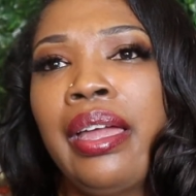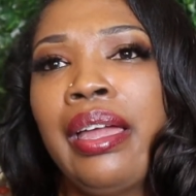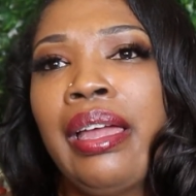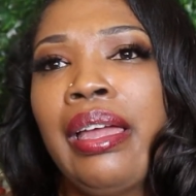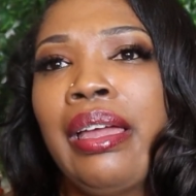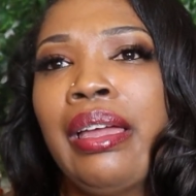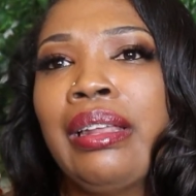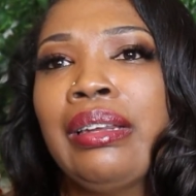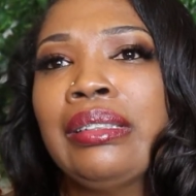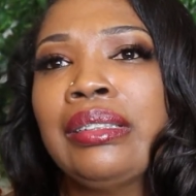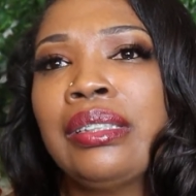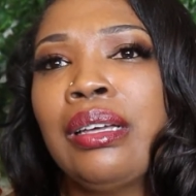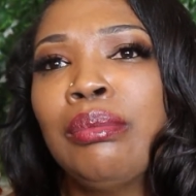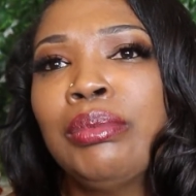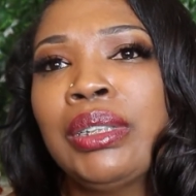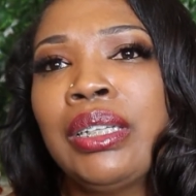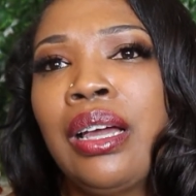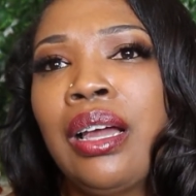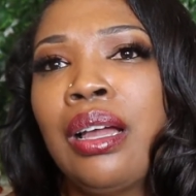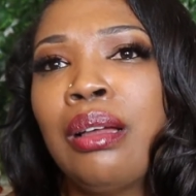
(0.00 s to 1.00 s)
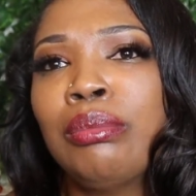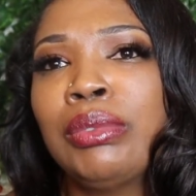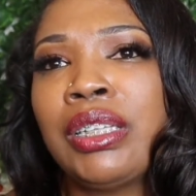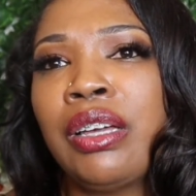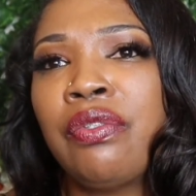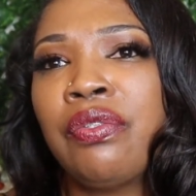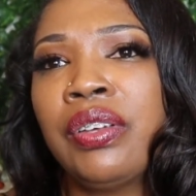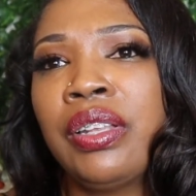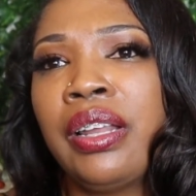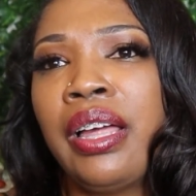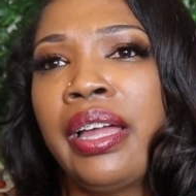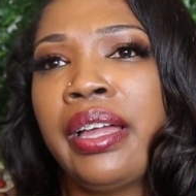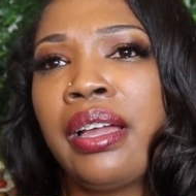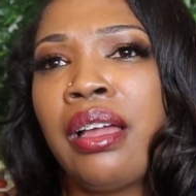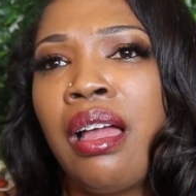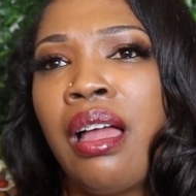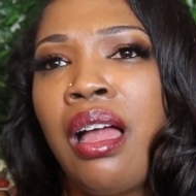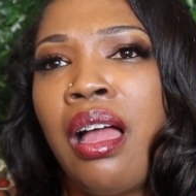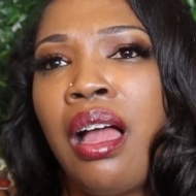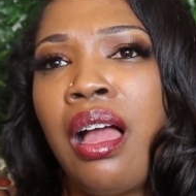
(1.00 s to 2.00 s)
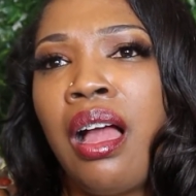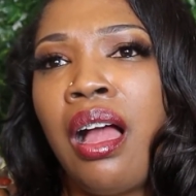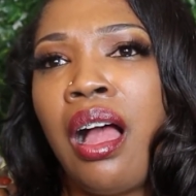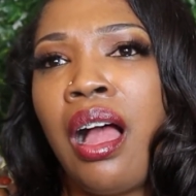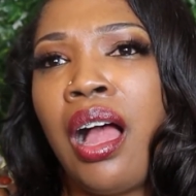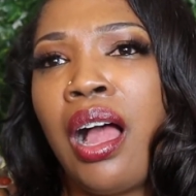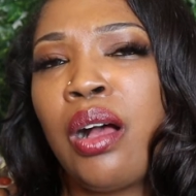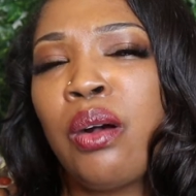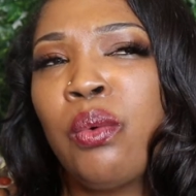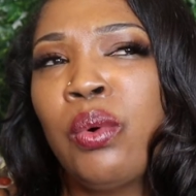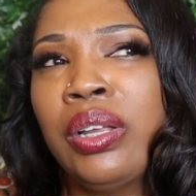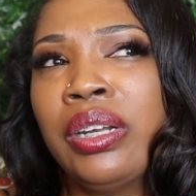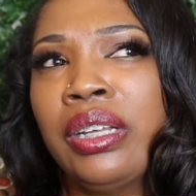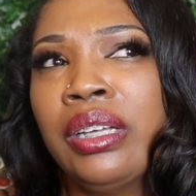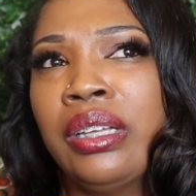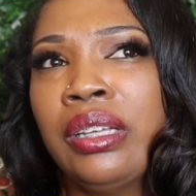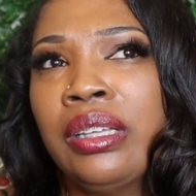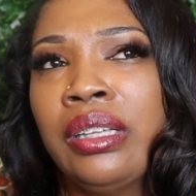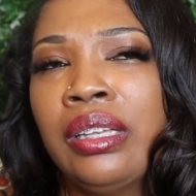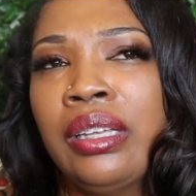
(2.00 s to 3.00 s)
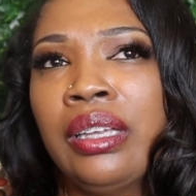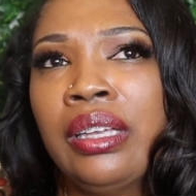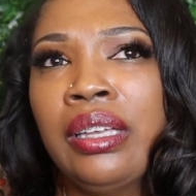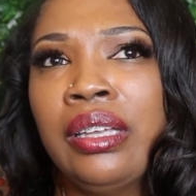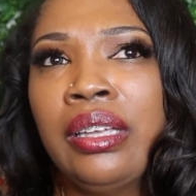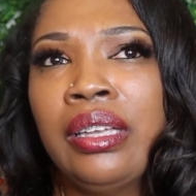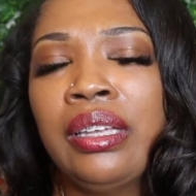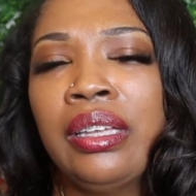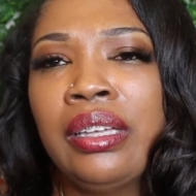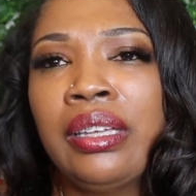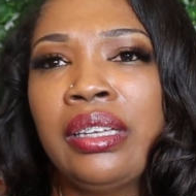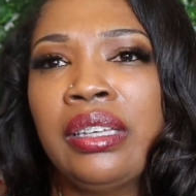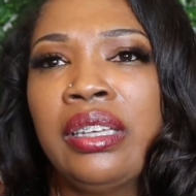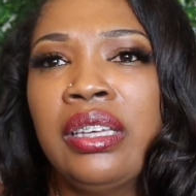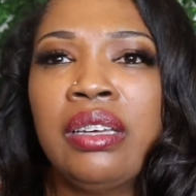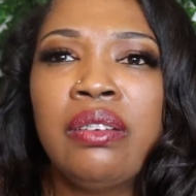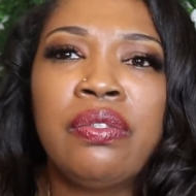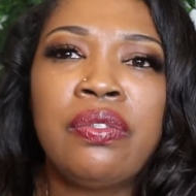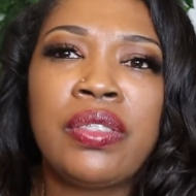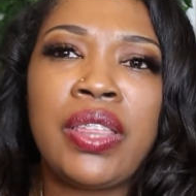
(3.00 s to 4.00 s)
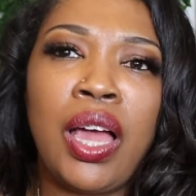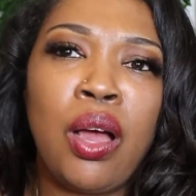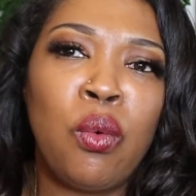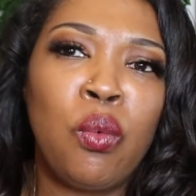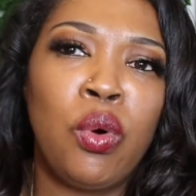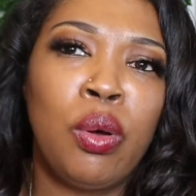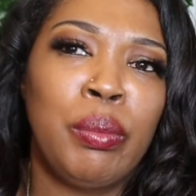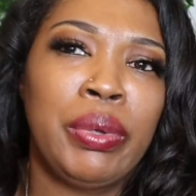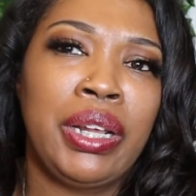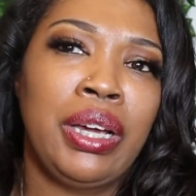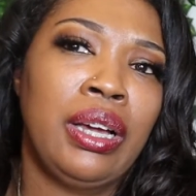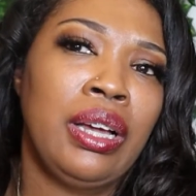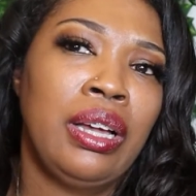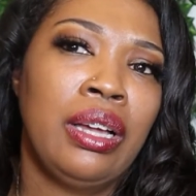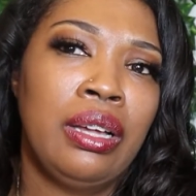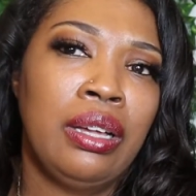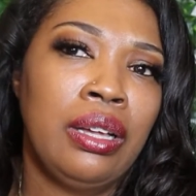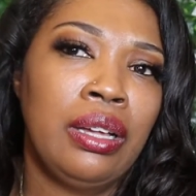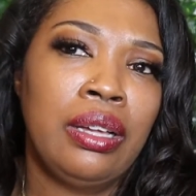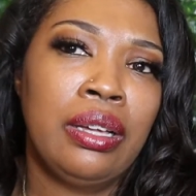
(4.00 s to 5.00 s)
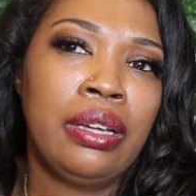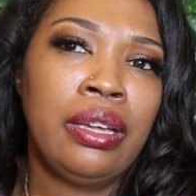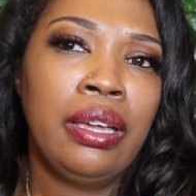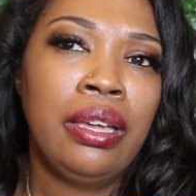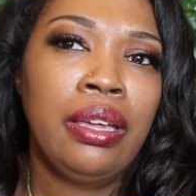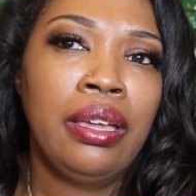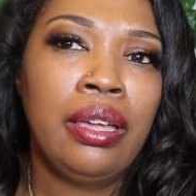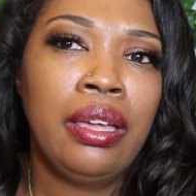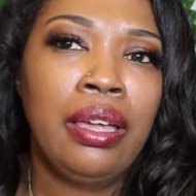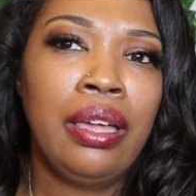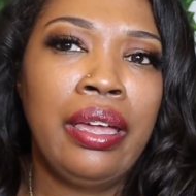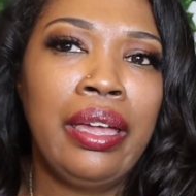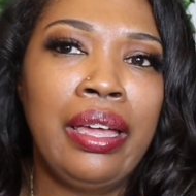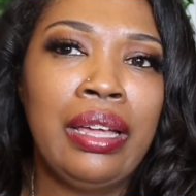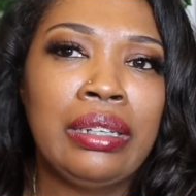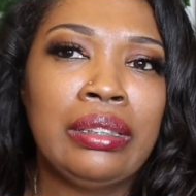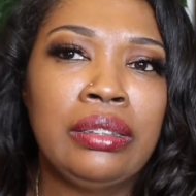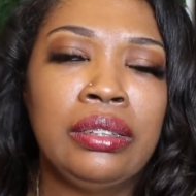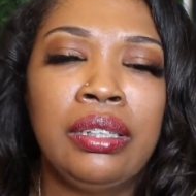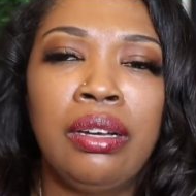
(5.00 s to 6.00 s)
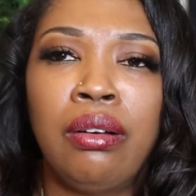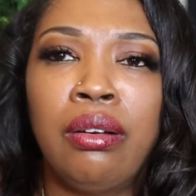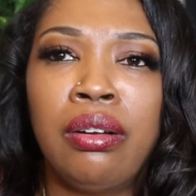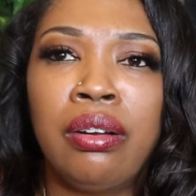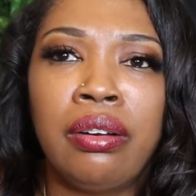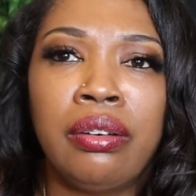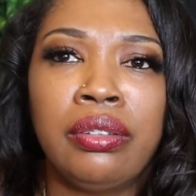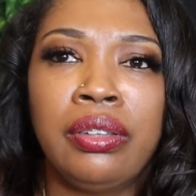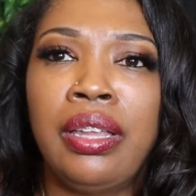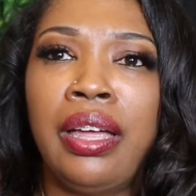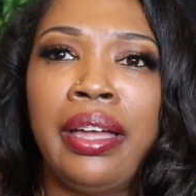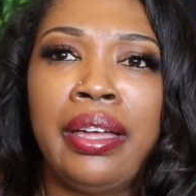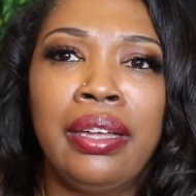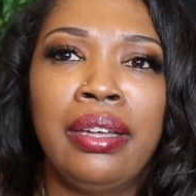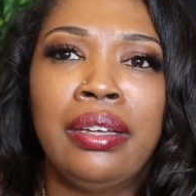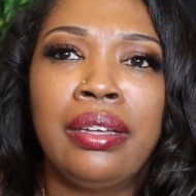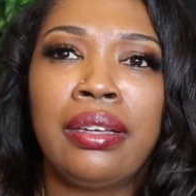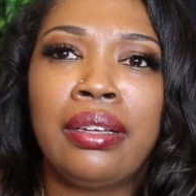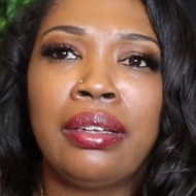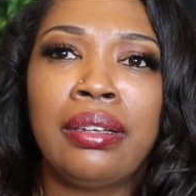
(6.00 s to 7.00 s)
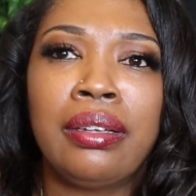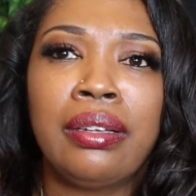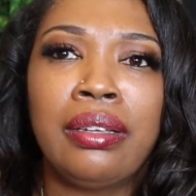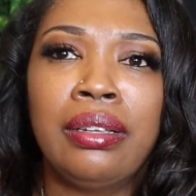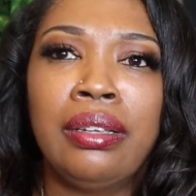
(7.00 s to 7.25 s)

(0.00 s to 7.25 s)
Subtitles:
And sometimes I feel like I want to give that woman a hug and tell her, like,